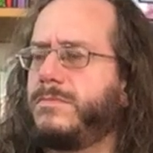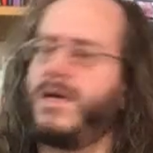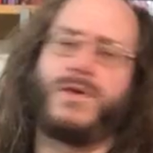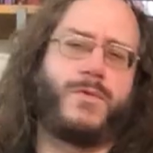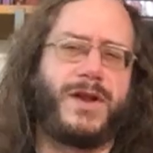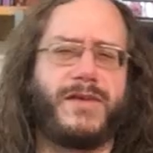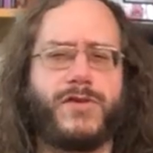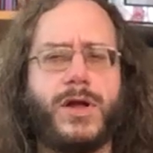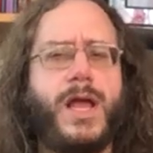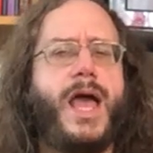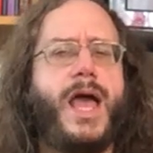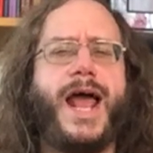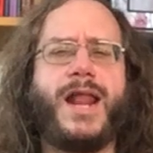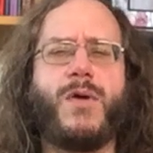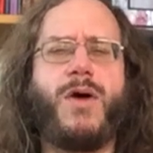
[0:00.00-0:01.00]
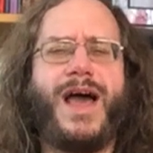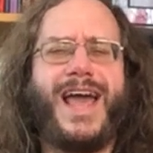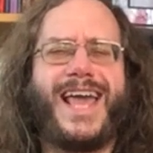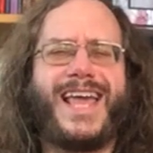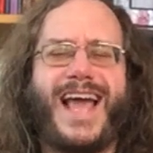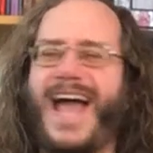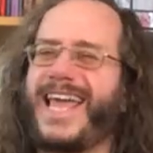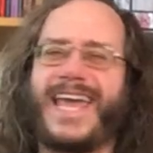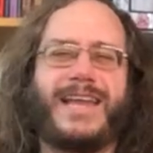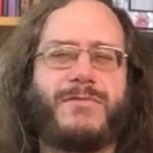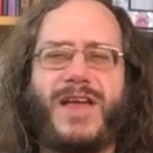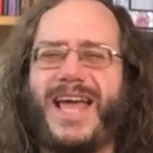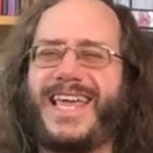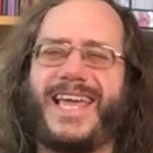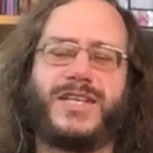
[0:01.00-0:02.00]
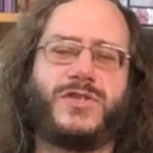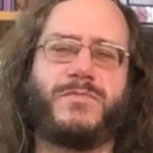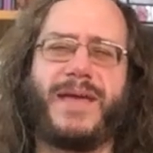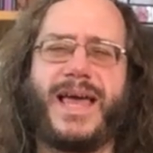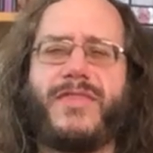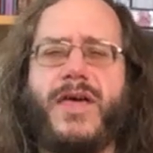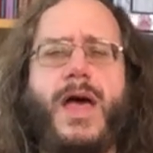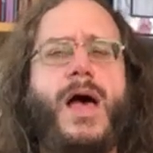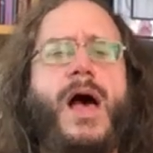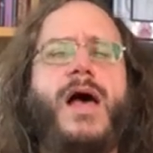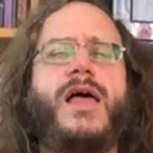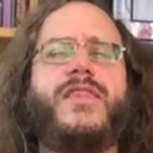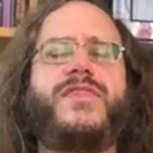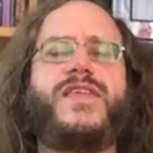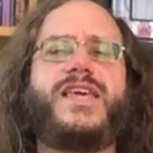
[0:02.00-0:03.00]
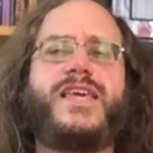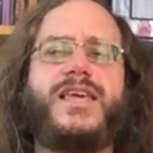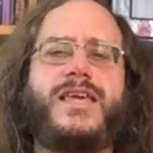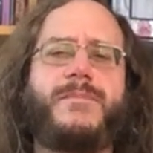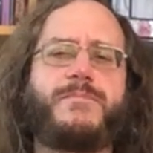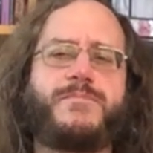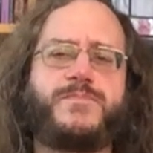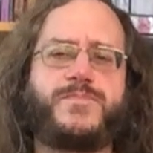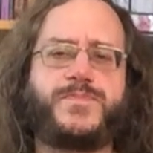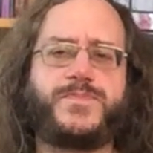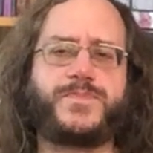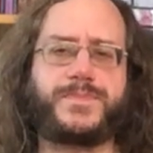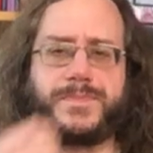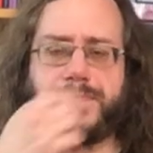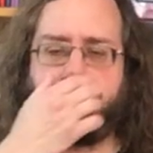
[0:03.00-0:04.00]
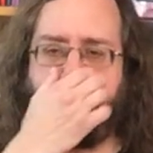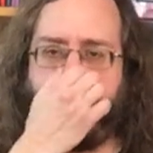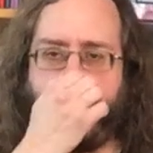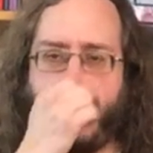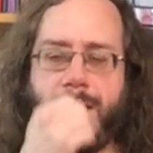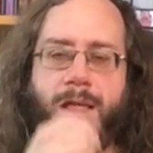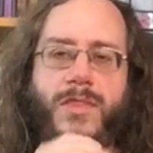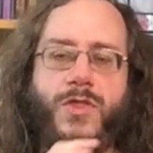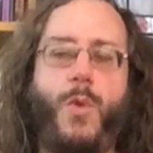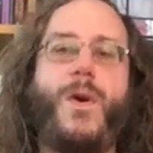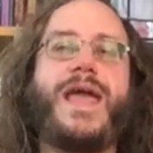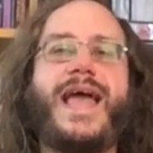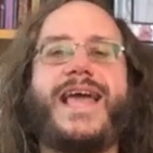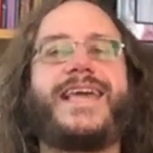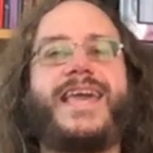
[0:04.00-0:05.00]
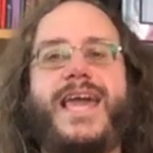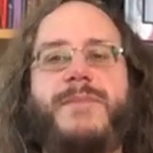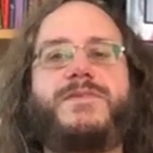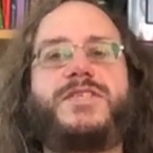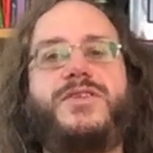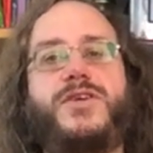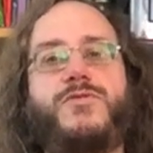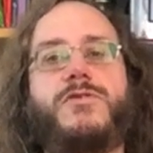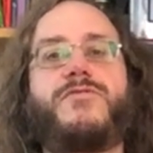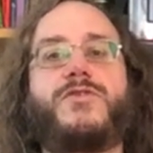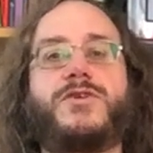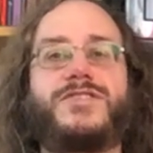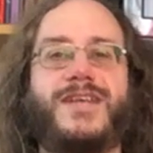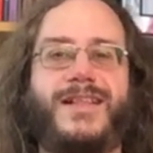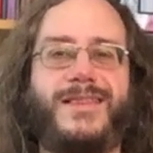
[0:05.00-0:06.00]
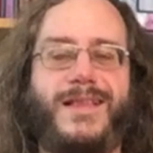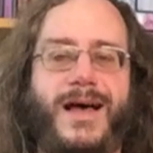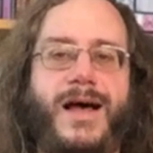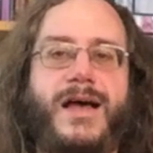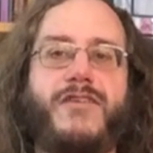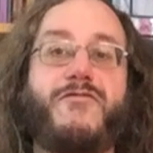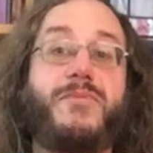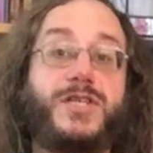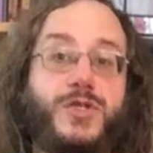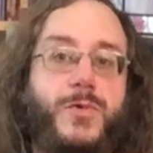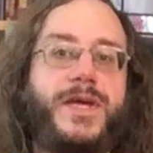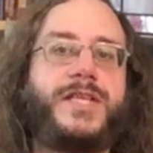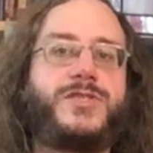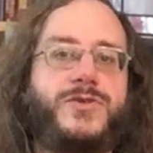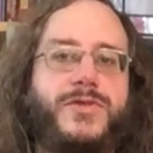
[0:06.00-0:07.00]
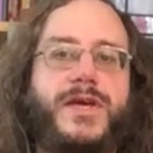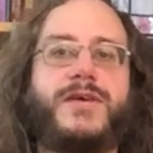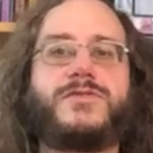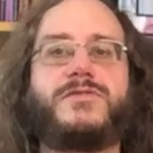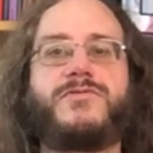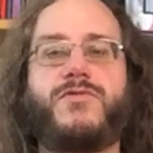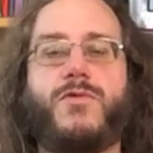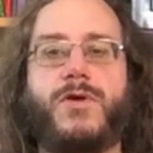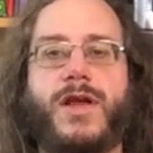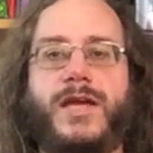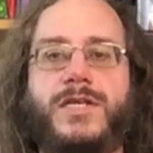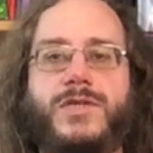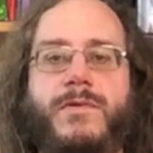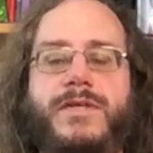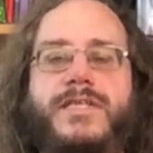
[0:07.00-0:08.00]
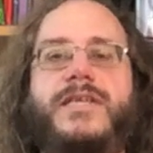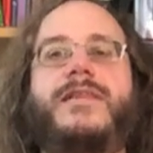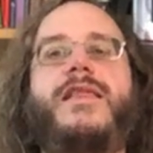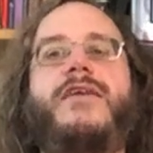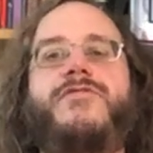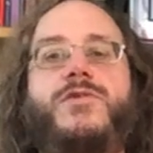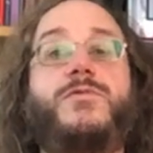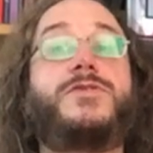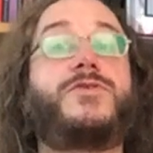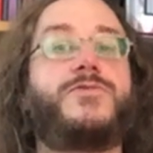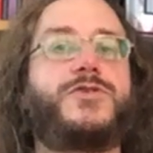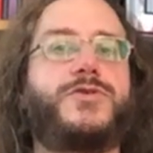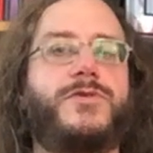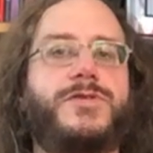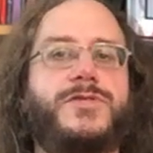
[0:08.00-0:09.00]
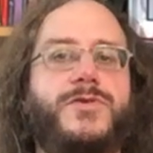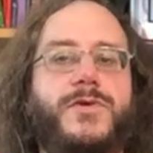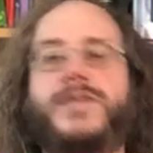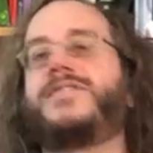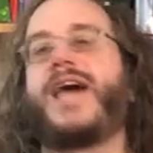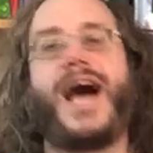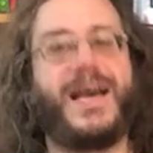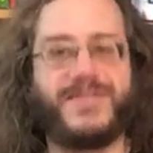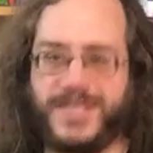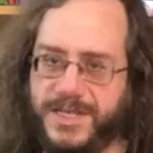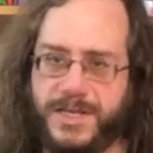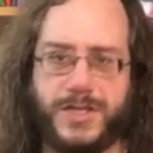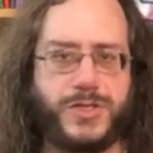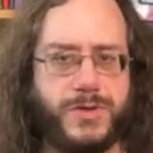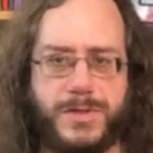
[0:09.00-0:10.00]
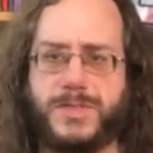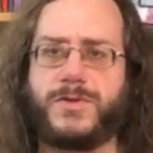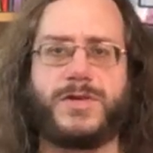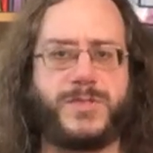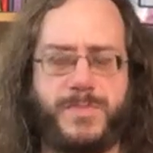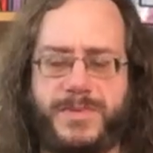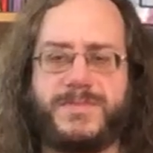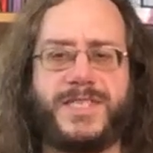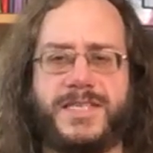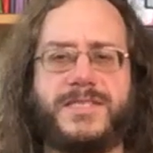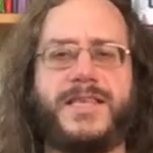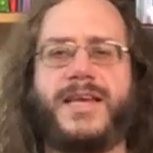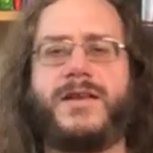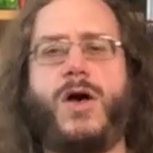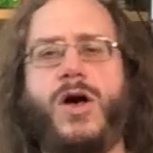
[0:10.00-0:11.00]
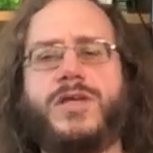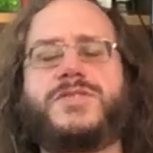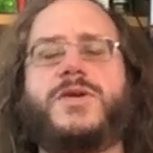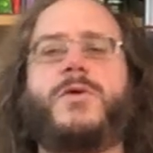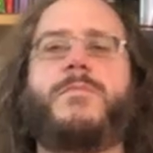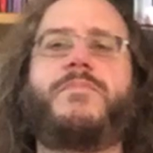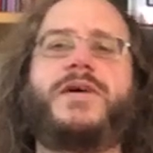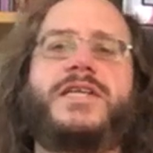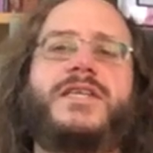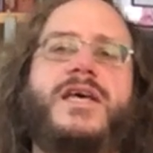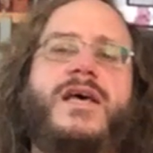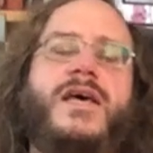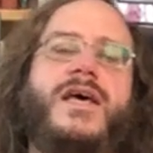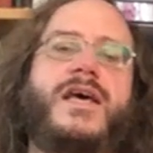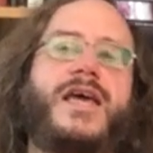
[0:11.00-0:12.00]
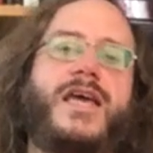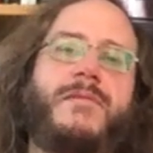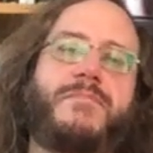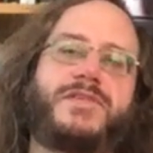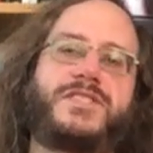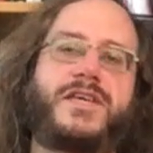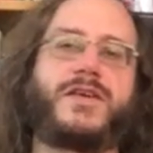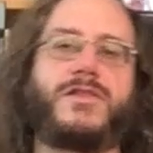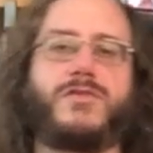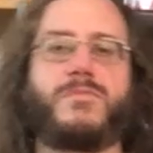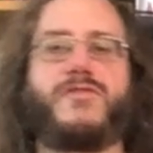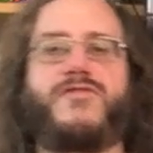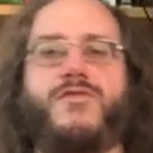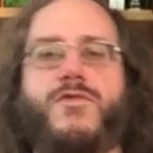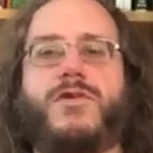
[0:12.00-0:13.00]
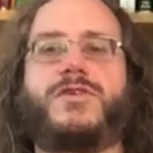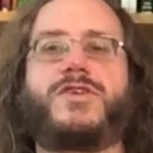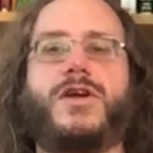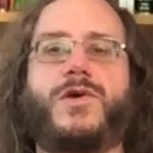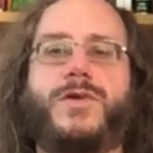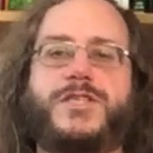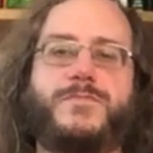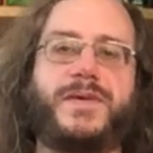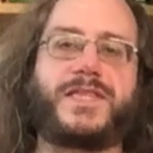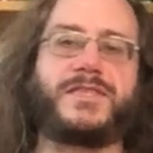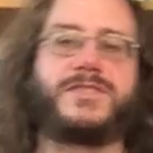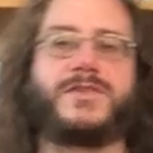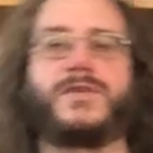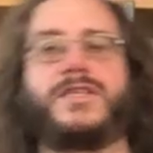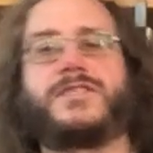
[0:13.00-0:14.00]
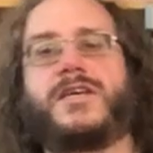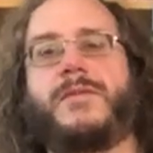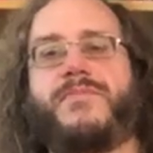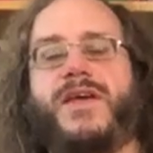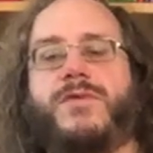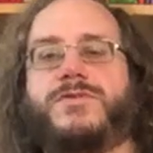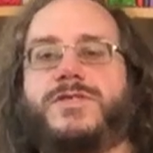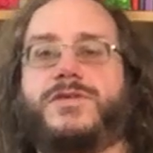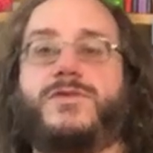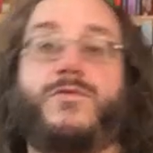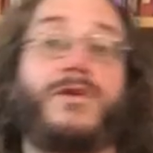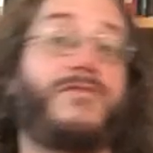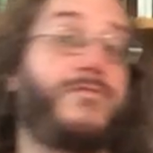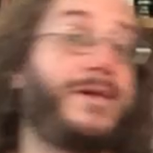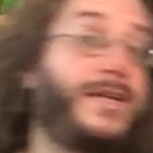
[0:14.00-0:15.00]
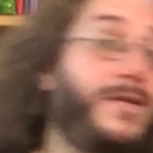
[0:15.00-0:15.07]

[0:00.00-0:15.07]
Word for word: Well, whatever. Anyway, I can't, I can't do math. The, the way I kept the universe alive between 2004 and 2011 was through short stories. I've still done short stories since then, also, but in particular, before Dark Quest picked the series up, that was a good way for